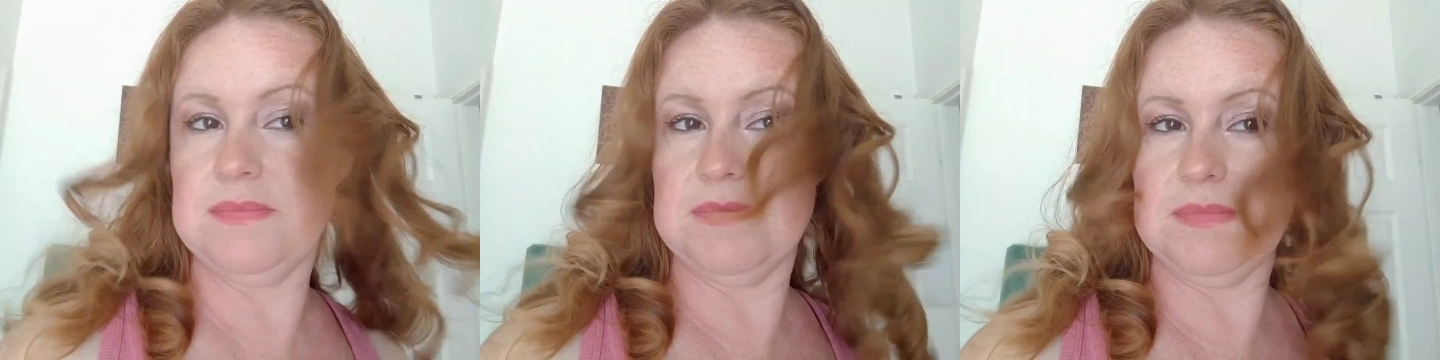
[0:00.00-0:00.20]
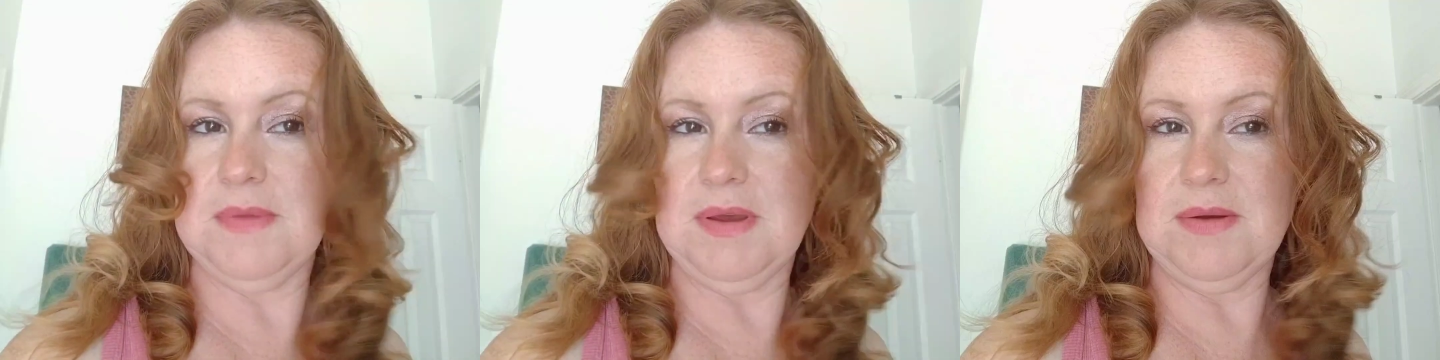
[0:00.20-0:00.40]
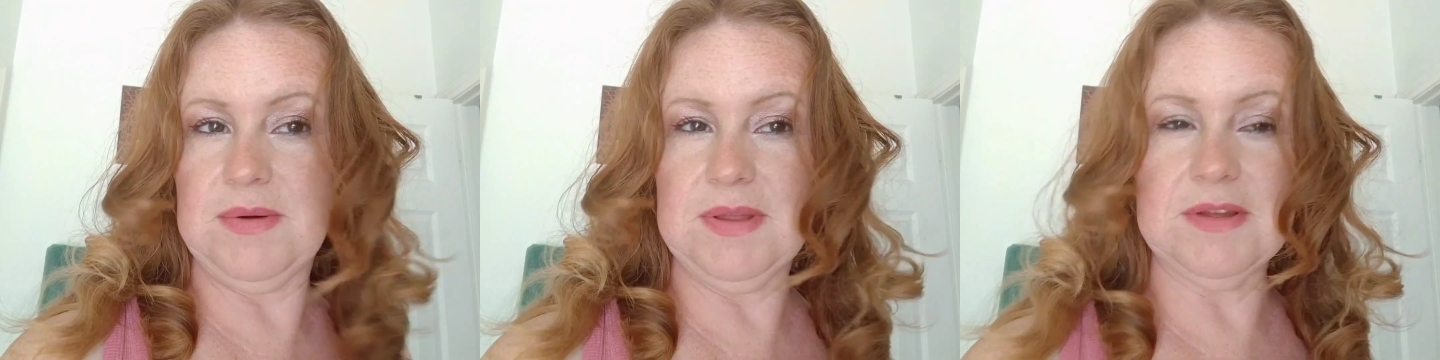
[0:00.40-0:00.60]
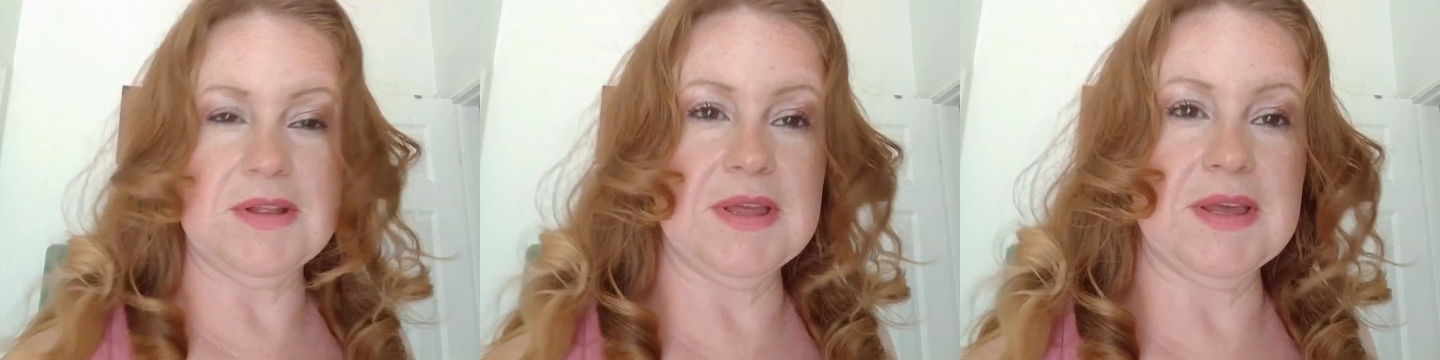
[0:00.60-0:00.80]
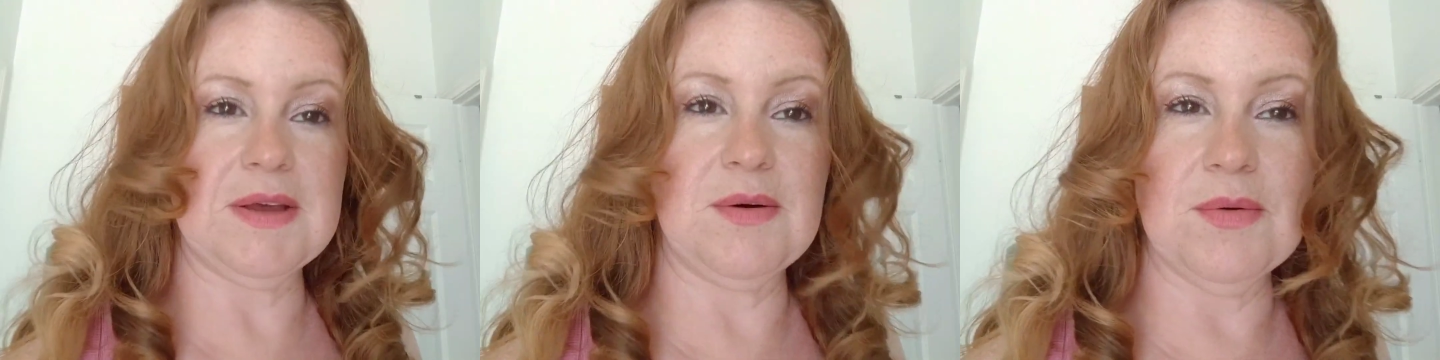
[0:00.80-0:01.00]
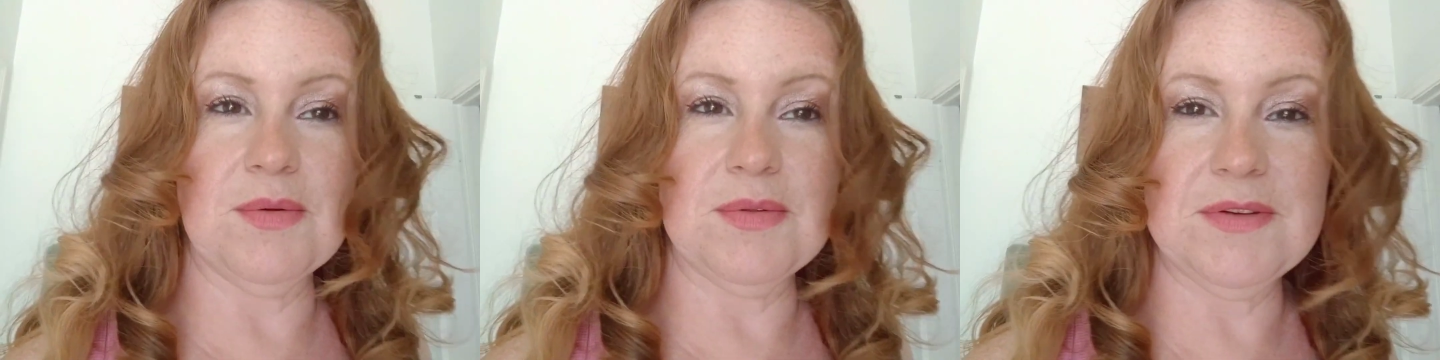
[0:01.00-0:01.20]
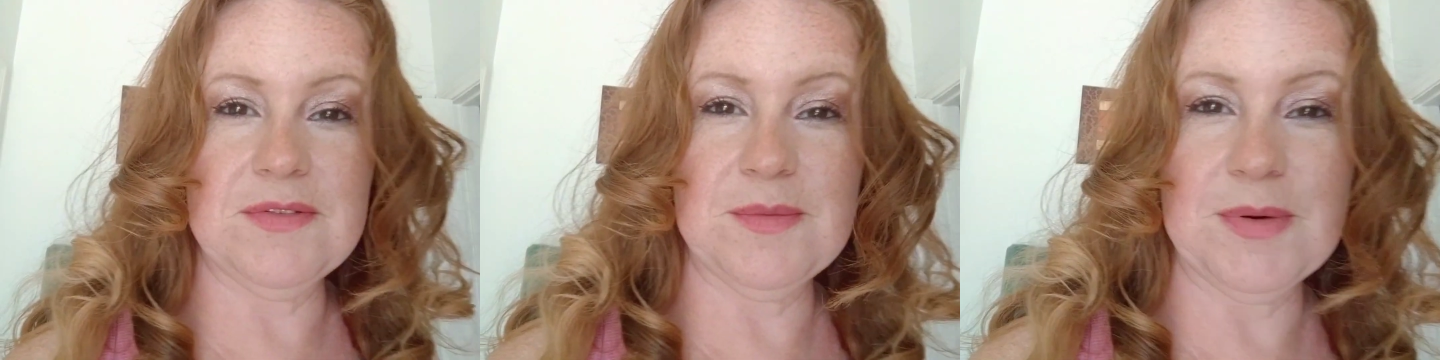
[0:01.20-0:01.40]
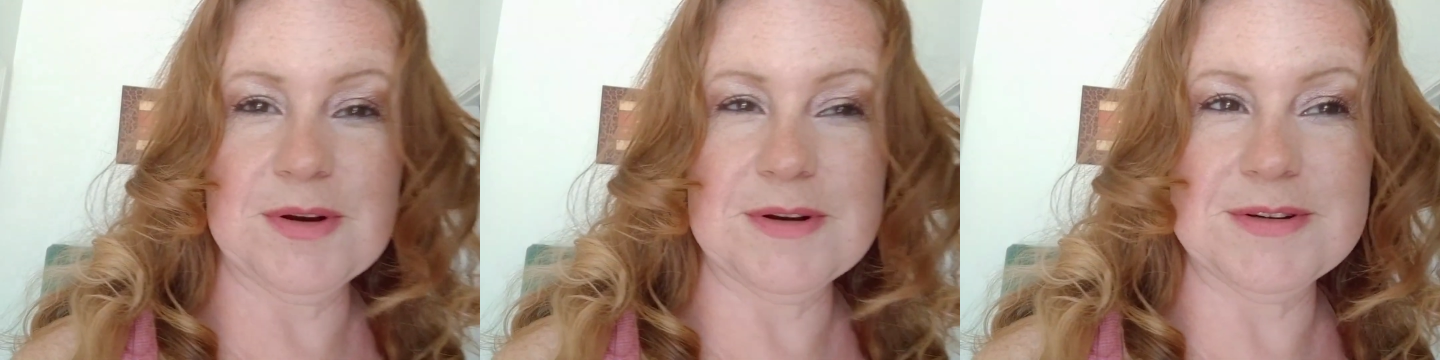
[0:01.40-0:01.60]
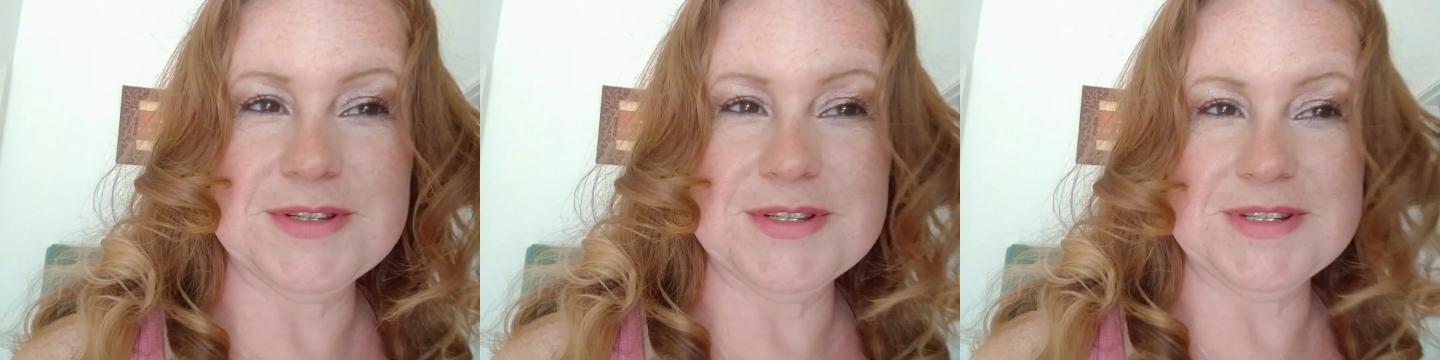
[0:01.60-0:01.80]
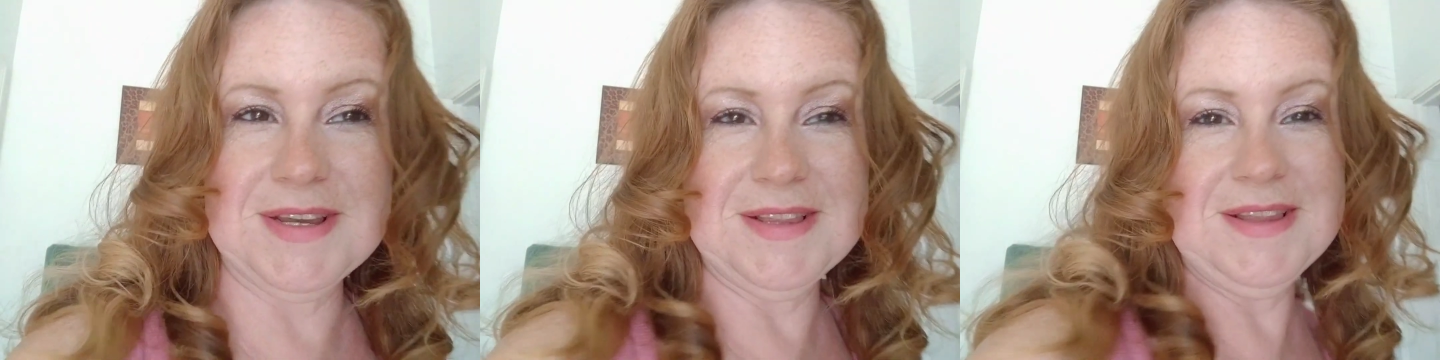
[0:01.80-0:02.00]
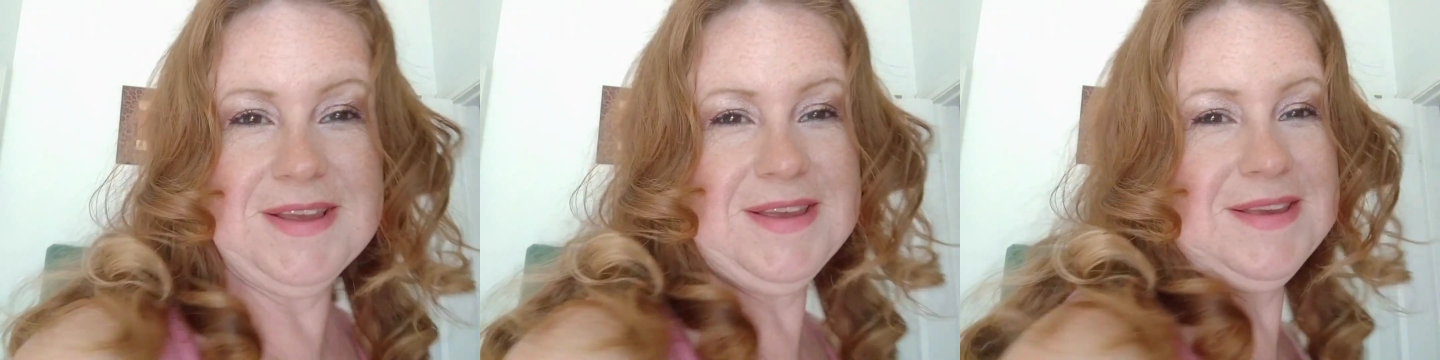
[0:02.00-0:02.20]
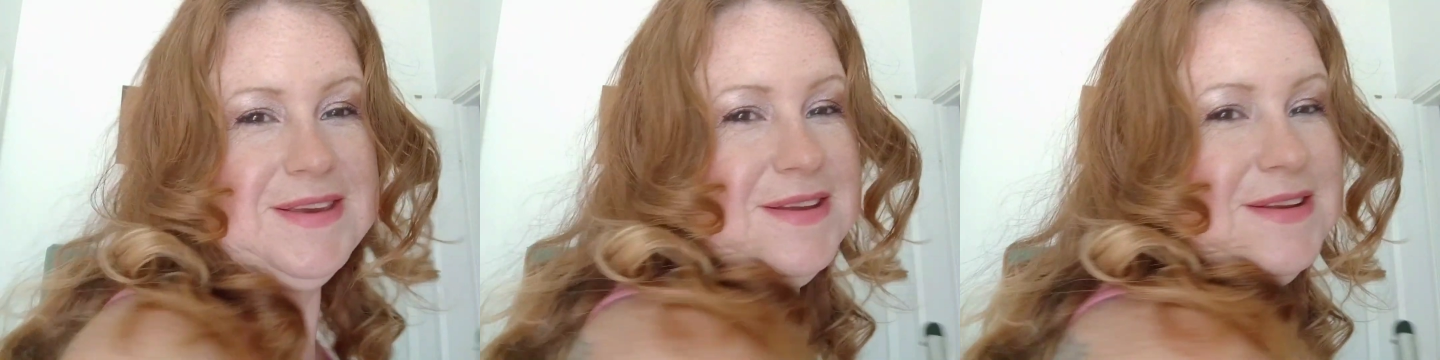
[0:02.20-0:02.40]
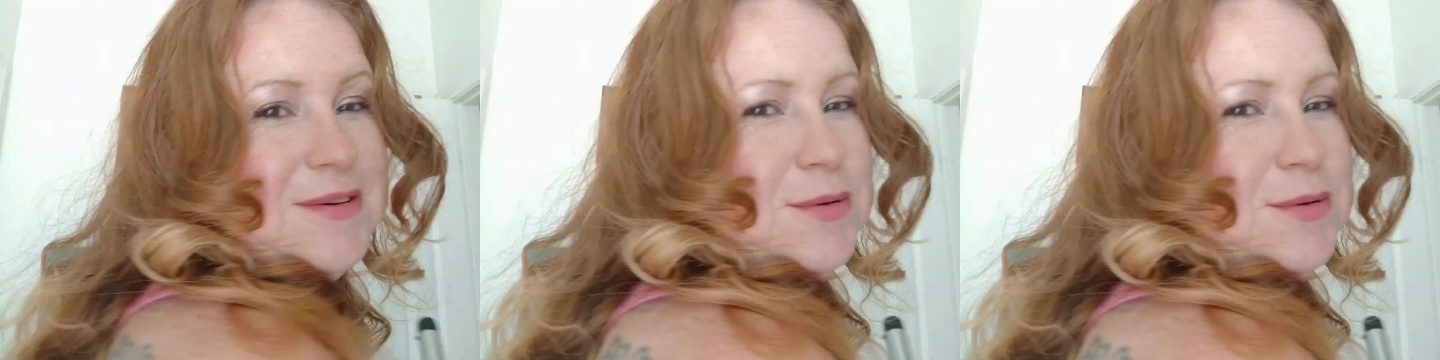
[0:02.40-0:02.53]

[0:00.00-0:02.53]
oh, I'm like a whole different person. I like it.